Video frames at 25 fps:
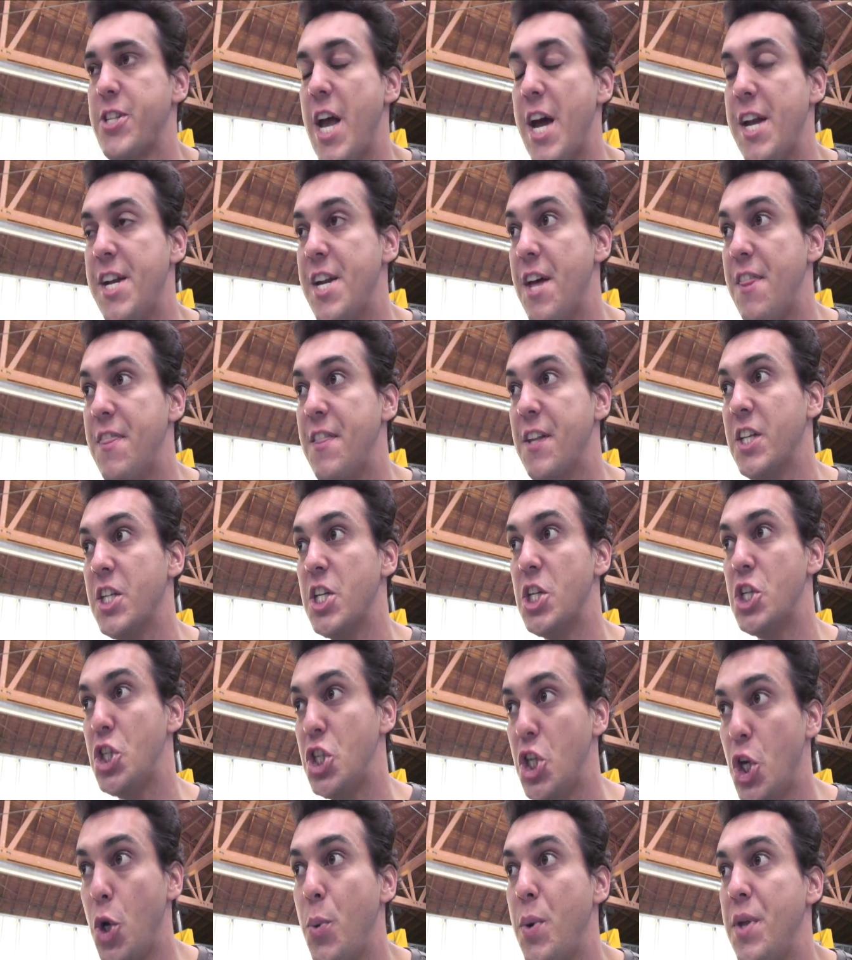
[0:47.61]
got nothing to
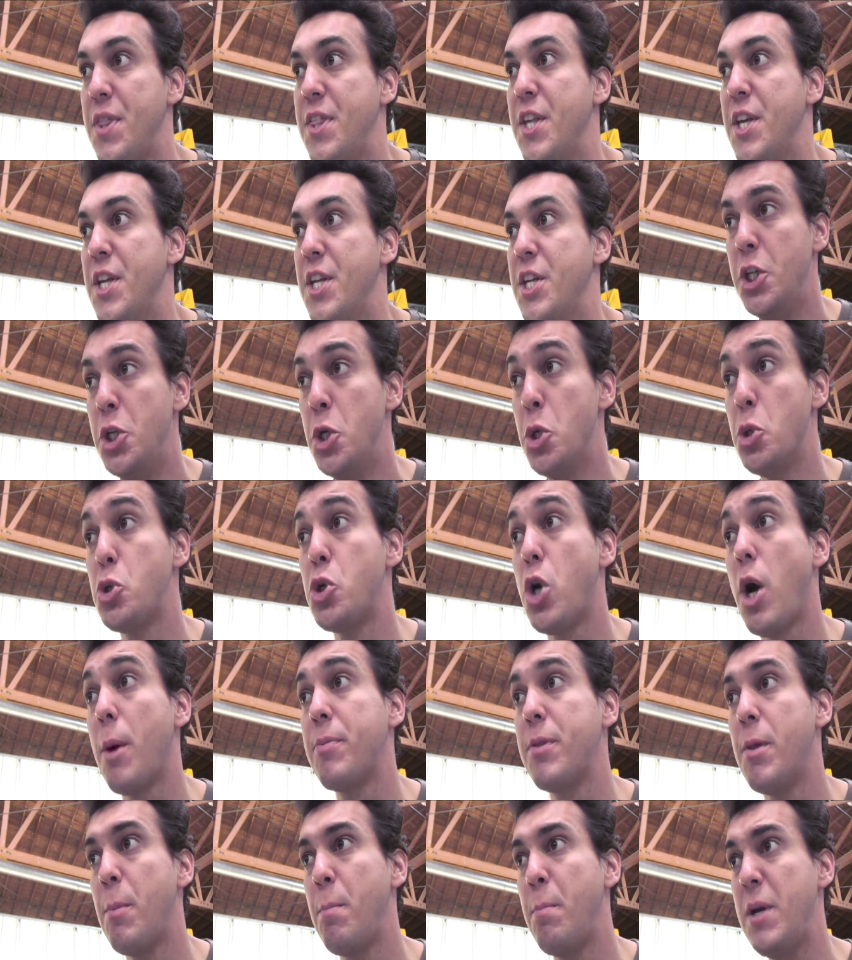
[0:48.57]
do with it. You
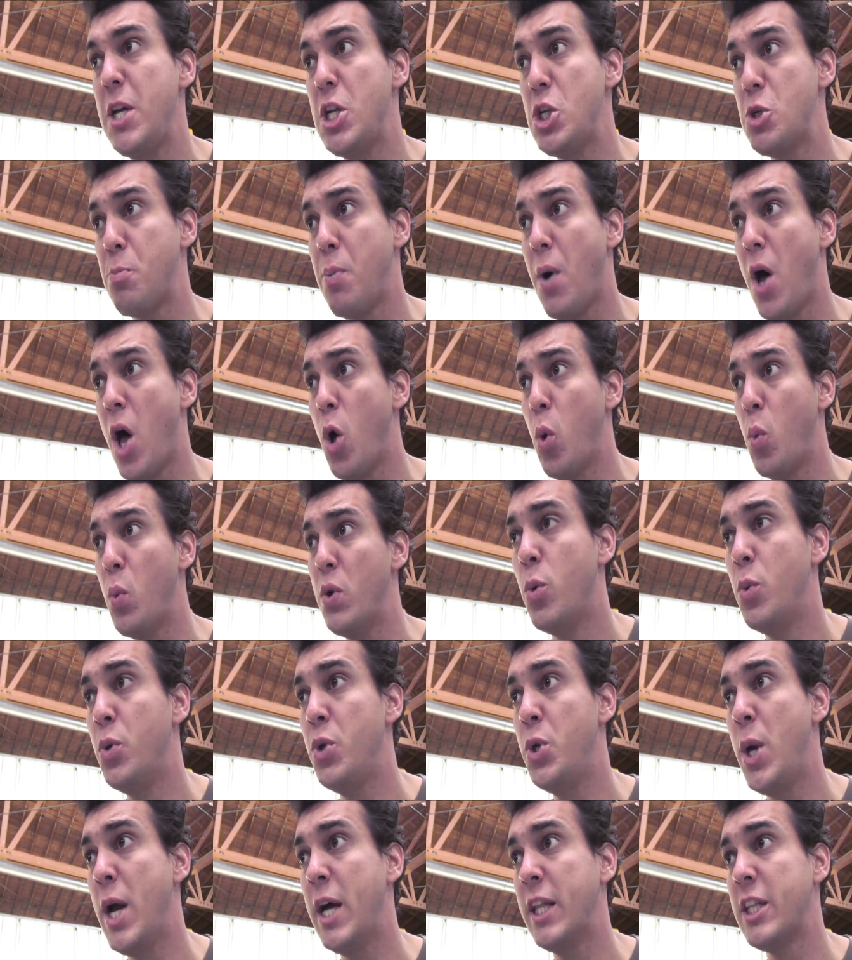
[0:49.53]
dropped the beach ball
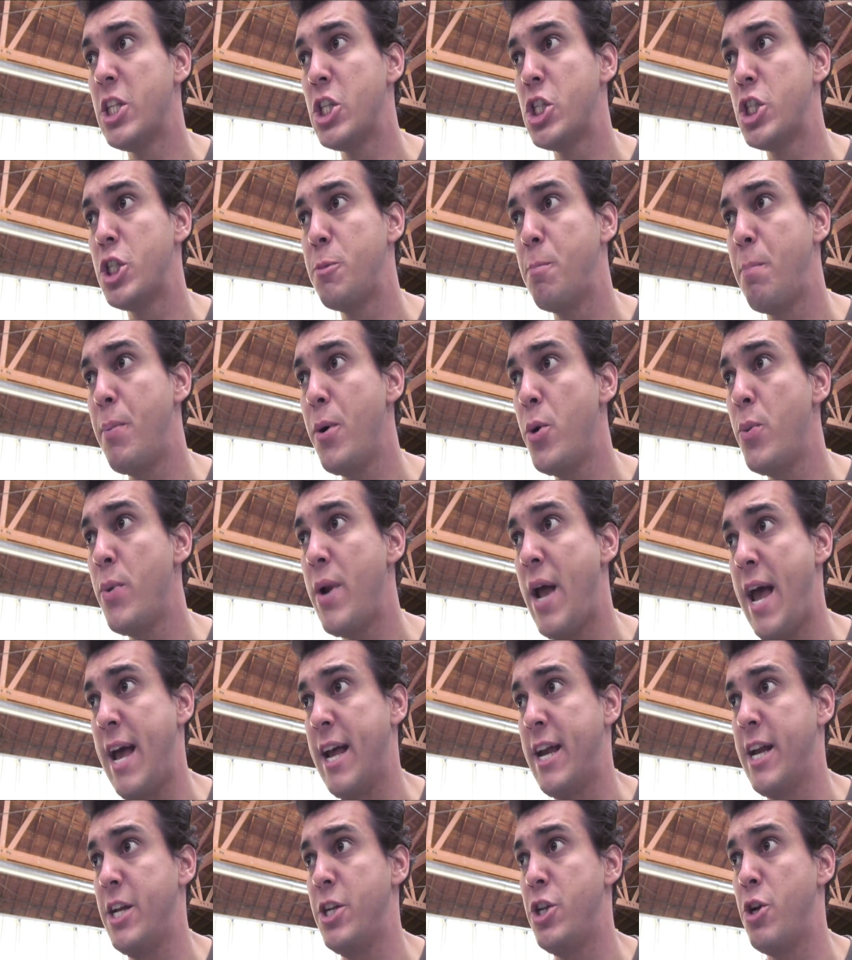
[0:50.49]
when you had the spoon
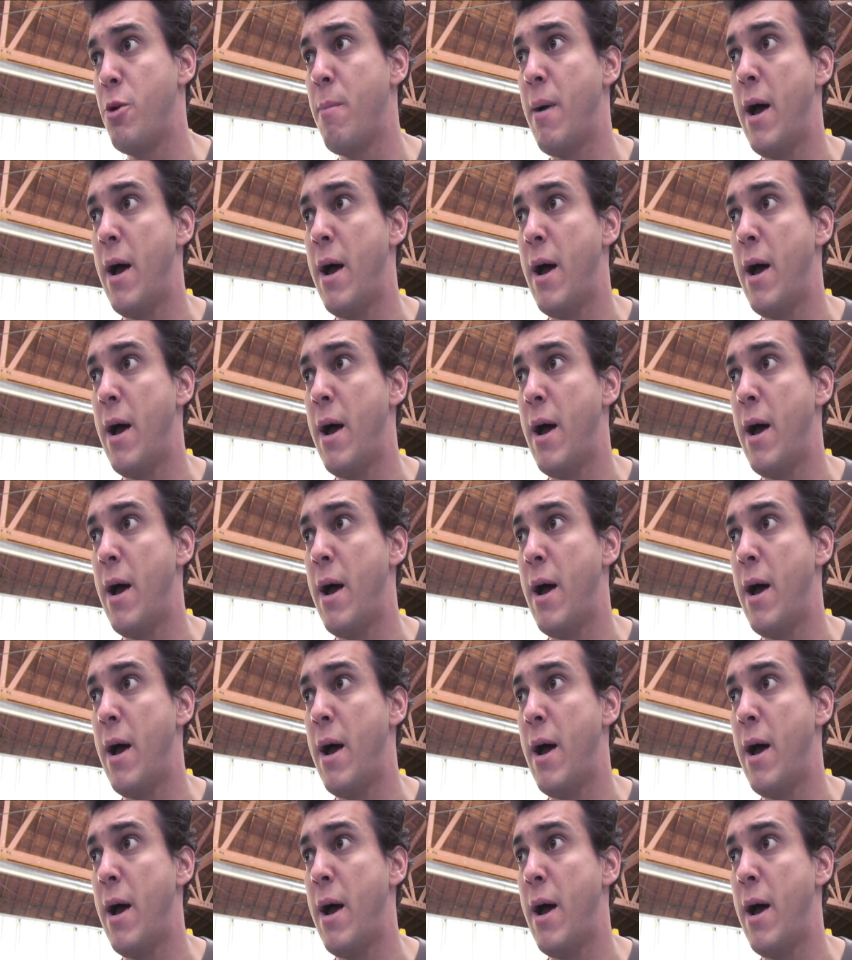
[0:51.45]
egg in your